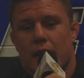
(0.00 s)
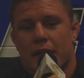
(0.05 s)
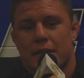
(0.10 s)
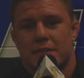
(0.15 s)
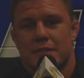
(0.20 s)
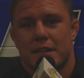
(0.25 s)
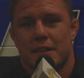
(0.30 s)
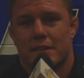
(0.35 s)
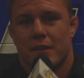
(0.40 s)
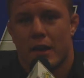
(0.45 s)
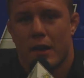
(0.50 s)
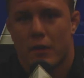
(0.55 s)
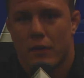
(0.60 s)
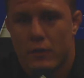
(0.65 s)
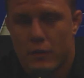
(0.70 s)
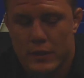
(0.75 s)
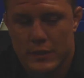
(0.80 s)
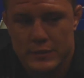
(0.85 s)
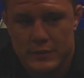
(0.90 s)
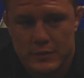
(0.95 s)
an NCAA
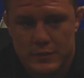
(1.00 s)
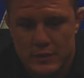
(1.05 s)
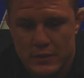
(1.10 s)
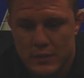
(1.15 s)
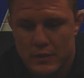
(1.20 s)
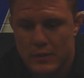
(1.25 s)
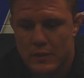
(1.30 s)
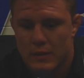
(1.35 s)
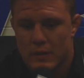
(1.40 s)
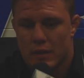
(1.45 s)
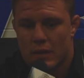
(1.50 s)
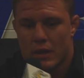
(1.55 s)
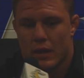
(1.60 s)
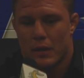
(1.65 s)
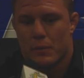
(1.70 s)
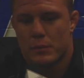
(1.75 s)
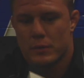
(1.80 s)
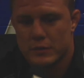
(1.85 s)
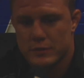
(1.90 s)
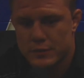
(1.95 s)
title
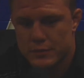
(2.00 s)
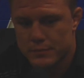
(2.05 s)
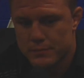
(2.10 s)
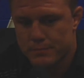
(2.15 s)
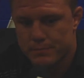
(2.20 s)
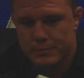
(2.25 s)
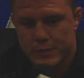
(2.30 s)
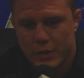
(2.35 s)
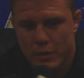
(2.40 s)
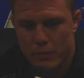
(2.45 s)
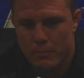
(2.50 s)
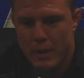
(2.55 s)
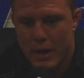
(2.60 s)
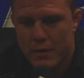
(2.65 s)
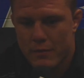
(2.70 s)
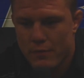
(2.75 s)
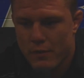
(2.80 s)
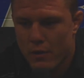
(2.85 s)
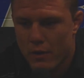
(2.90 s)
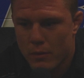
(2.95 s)
was
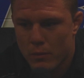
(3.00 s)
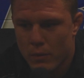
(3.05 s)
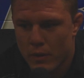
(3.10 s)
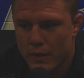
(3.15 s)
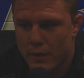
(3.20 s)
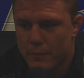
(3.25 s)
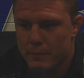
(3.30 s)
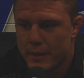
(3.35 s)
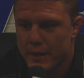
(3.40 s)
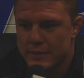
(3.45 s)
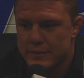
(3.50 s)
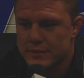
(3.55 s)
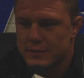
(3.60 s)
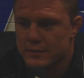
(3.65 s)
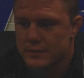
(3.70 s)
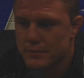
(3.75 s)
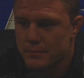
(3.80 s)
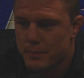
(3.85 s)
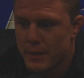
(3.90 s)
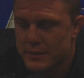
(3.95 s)
by far one of the
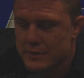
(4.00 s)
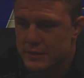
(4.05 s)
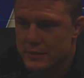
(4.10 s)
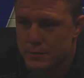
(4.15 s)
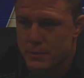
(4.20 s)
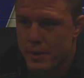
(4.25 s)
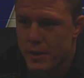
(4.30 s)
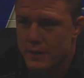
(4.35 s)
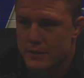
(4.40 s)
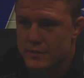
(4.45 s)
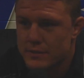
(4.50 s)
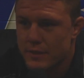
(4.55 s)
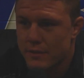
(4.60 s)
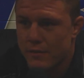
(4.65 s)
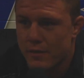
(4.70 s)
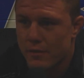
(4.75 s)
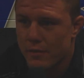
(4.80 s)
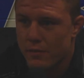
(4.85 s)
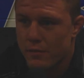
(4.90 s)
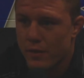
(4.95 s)
best experiences
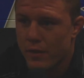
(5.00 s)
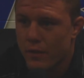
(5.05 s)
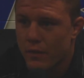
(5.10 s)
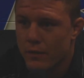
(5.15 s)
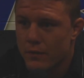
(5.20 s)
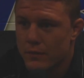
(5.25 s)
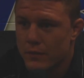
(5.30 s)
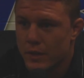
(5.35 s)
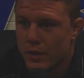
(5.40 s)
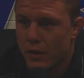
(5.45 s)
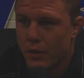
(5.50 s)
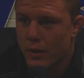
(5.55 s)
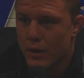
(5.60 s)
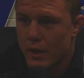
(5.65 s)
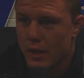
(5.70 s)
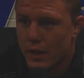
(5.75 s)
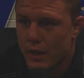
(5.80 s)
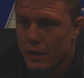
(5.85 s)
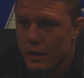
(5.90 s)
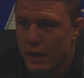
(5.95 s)
I've ever felt.
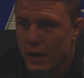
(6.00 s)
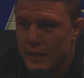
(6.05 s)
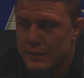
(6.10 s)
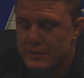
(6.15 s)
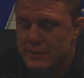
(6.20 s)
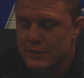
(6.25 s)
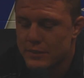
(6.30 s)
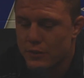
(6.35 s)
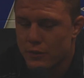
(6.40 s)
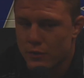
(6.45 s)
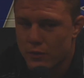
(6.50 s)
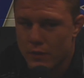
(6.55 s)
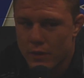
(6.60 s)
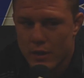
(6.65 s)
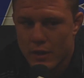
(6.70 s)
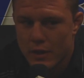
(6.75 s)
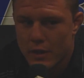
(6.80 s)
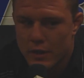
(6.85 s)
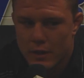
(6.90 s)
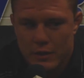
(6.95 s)
I still,
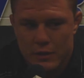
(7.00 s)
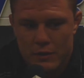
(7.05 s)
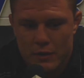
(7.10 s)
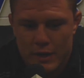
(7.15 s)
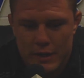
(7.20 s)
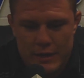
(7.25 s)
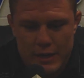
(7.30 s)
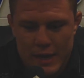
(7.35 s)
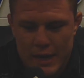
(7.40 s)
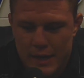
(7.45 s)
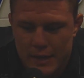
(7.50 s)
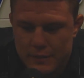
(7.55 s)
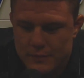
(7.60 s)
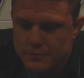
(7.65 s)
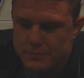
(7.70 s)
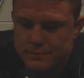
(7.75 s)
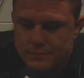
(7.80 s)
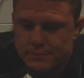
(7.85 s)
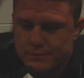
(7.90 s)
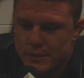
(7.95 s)
at night,
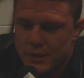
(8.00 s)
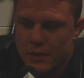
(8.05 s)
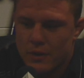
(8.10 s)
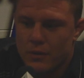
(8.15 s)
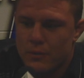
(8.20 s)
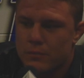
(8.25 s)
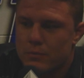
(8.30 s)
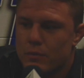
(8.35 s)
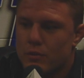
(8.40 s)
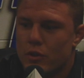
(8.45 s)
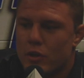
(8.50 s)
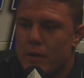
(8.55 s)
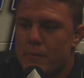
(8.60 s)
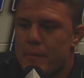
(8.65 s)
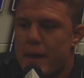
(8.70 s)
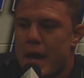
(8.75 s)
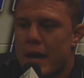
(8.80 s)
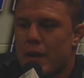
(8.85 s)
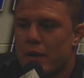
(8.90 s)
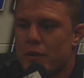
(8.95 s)
looking
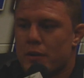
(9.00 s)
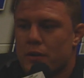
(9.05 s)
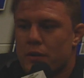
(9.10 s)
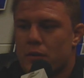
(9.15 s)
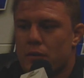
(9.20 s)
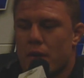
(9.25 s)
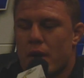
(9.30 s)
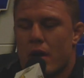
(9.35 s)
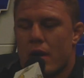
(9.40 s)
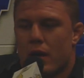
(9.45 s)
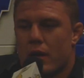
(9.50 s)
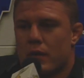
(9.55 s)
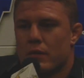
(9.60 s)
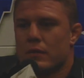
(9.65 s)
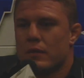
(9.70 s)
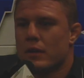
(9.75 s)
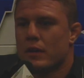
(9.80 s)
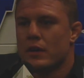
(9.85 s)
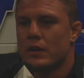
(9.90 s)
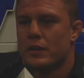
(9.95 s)
back on your
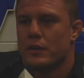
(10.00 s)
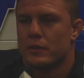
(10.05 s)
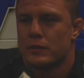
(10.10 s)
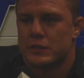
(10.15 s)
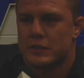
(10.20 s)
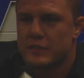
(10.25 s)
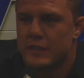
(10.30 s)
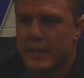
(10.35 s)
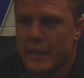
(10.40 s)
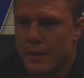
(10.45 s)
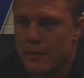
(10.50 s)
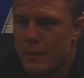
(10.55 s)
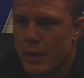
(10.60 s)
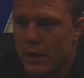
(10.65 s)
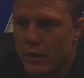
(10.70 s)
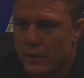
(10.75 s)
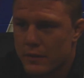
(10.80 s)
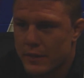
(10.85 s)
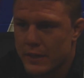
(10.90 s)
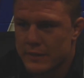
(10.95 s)
career, just thinking
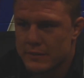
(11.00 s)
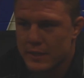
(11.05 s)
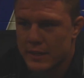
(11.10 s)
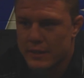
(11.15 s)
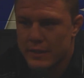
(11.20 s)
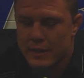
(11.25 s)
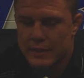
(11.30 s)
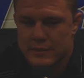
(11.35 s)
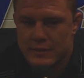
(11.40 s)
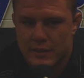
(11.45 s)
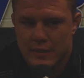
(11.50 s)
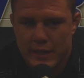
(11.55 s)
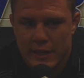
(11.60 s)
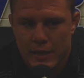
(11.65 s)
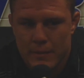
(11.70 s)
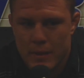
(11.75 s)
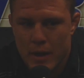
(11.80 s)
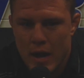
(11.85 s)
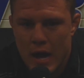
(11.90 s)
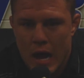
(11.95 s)
about things like this and
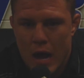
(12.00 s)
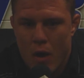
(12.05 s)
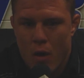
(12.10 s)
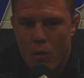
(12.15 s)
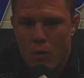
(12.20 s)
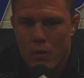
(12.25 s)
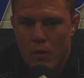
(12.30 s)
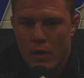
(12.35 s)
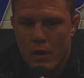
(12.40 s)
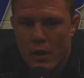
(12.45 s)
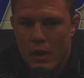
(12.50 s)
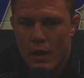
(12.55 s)
thinking about how